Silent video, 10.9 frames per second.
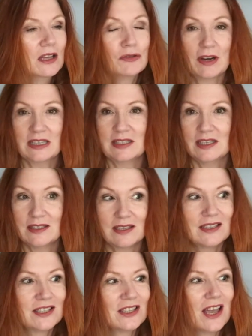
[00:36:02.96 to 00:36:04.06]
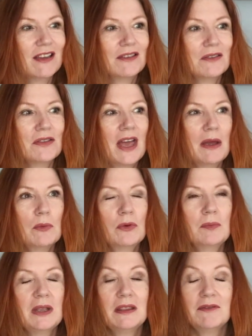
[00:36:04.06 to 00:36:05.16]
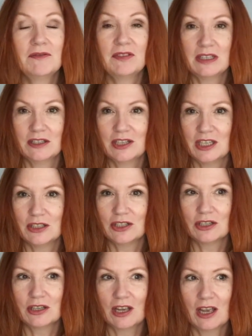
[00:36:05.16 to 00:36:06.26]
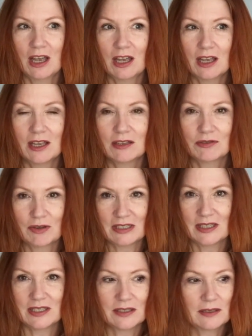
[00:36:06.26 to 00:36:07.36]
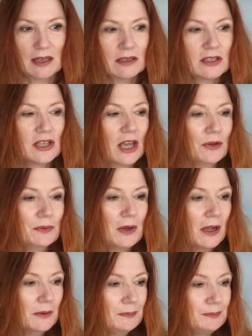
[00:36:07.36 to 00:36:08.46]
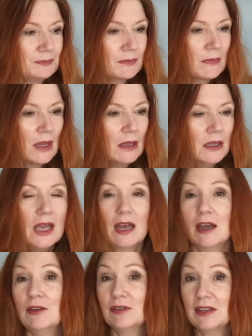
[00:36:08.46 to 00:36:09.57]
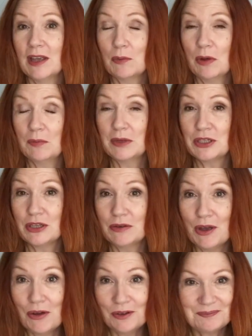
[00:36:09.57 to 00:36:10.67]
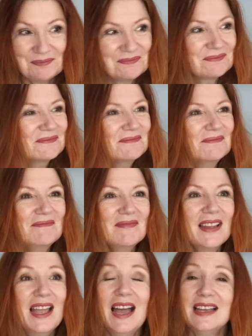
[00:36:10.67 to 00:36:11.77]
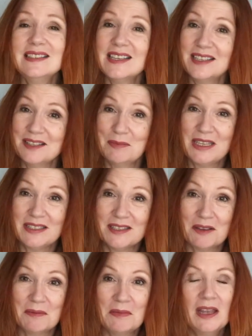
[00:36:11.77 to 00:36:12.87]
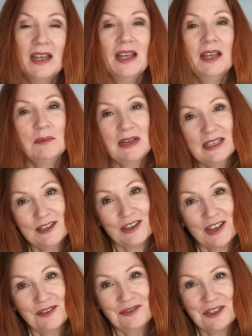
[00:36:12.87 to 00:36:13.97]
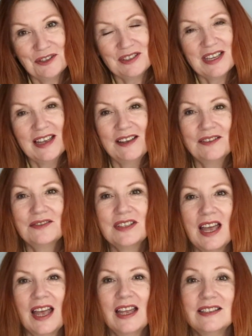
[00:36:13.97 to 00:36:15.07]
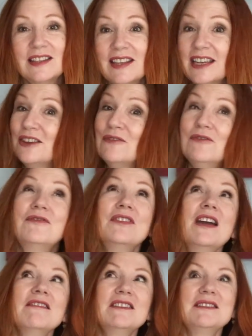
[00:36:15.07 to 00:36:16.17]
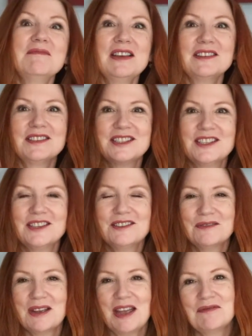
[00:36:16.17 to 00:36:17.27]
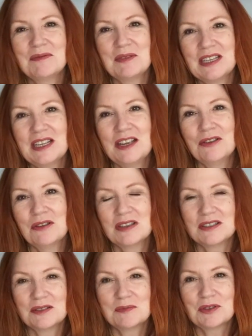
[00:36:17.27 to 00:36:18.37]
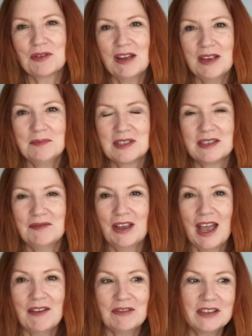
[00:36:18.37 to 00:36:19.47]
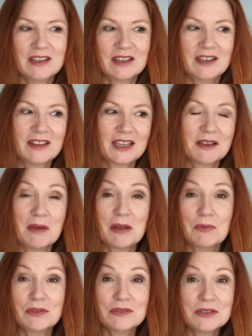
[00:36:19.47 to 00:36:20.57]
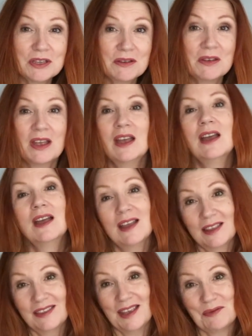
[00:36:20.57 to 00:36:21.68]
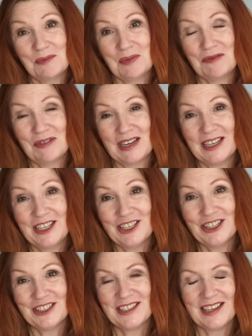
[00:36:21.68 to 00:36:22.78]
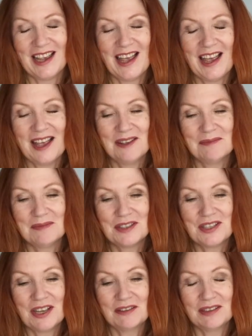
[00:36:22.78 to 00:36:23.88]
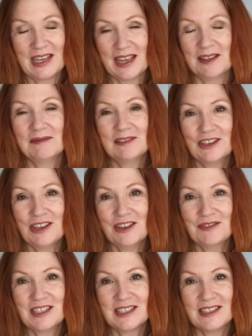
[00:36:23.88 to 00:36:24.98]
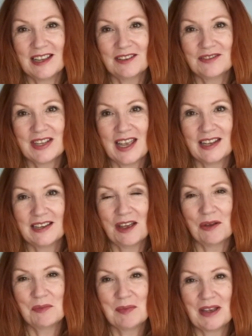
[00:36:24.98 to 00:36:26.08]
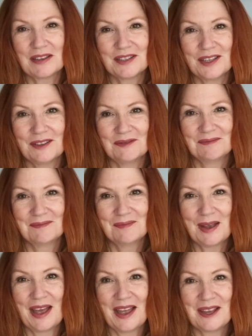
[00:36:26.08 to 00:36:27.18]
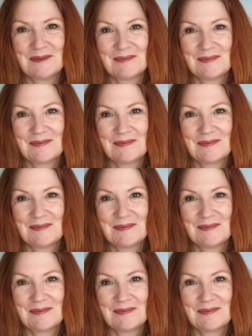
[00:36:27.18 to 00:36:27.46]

dresses. So that will be the vintage dresses. So yeah, hopefully that won't be too long. And in the meantime, please look after yourselves, and thank you very much to everybody who has subscribed. And if you haven't and you think you might want to, that would be really good. So yeah, look after yourselves, and I'll be back soon. Bye.